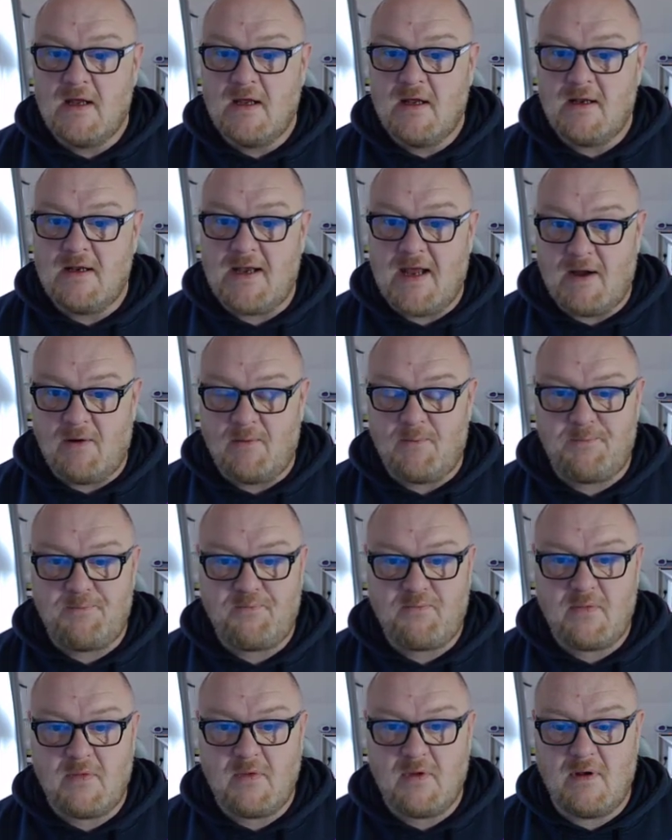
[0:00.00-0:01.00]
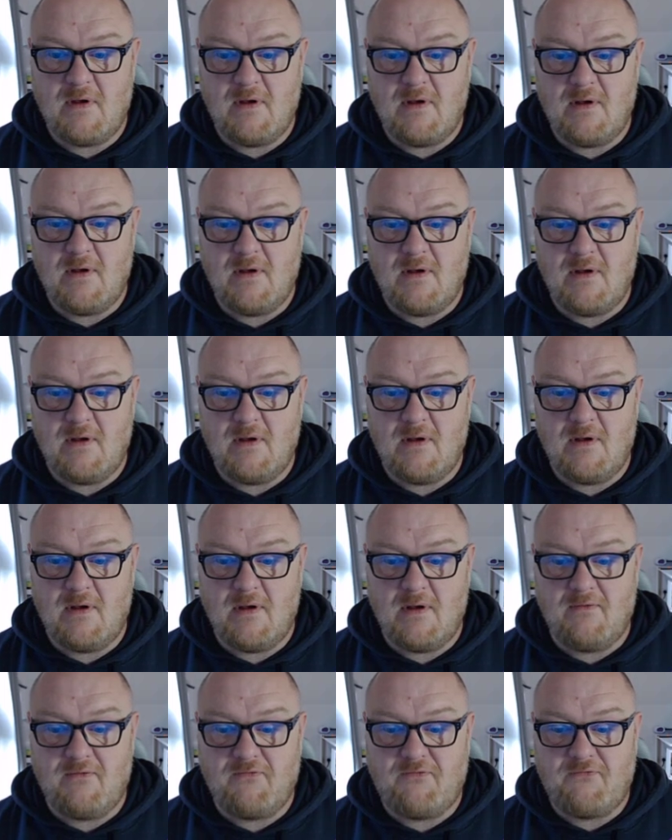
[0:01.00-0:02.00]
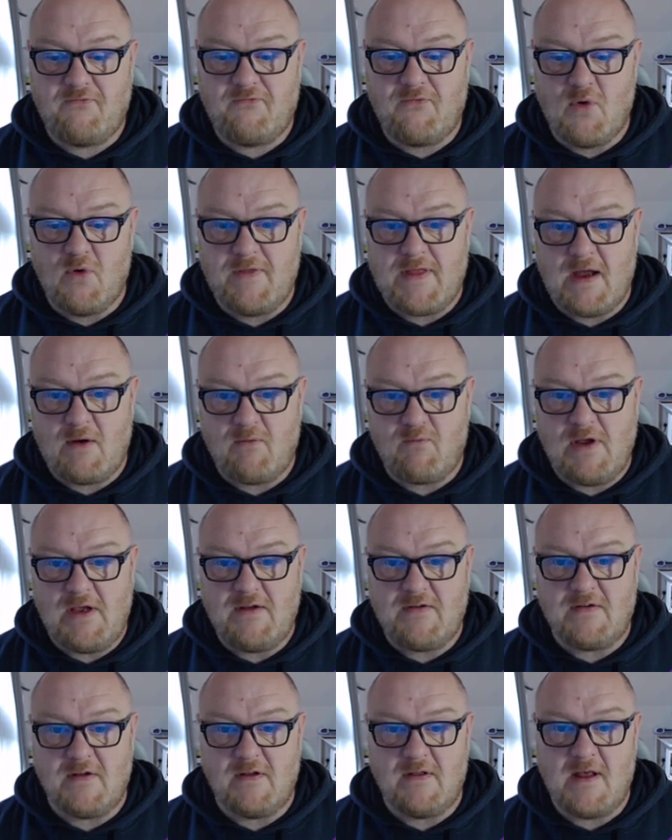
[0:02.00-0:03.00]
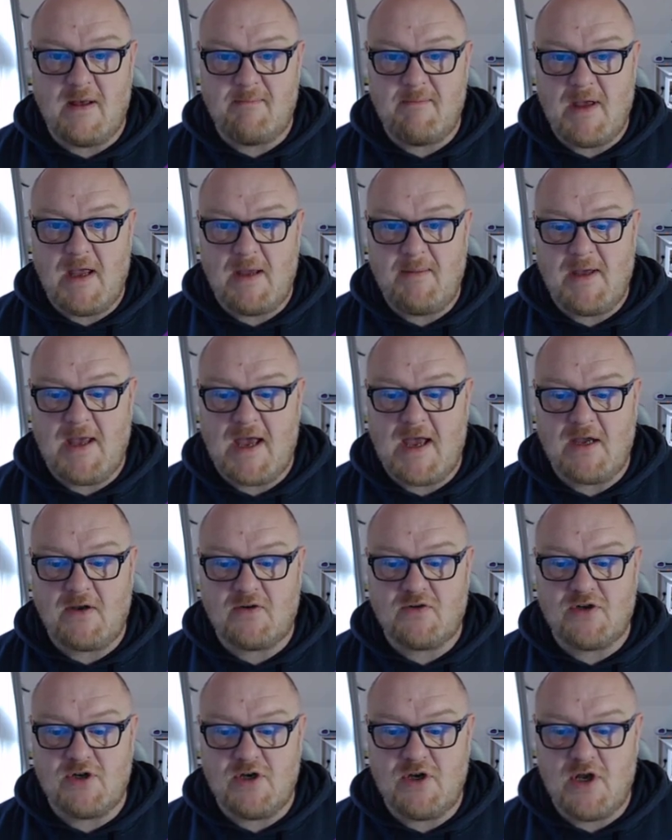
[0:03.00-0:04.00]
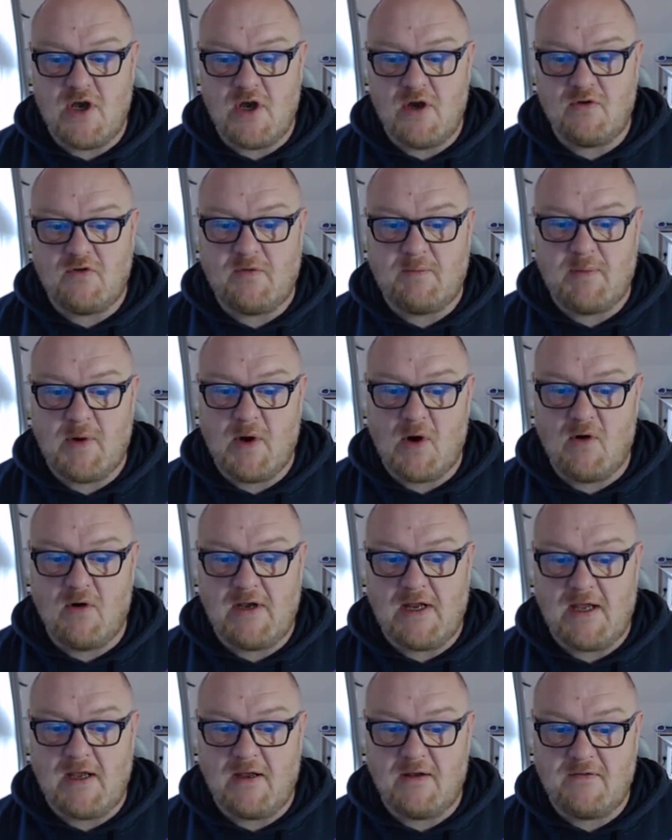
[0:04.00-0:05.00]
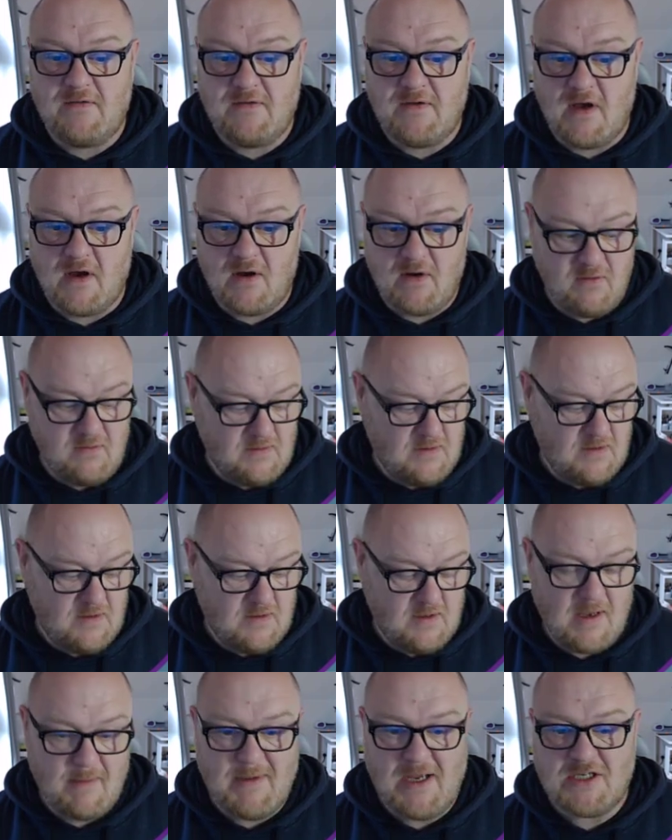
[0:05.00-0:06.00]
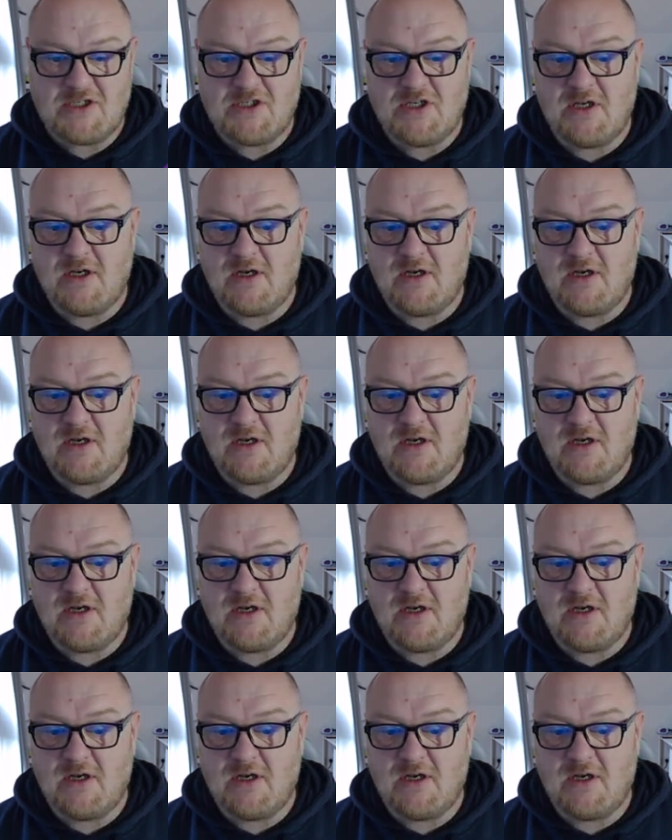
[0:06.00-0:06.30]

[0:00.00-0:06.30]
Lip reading: Now, for that reason, there may be extra nodes put on here. So I'm actually going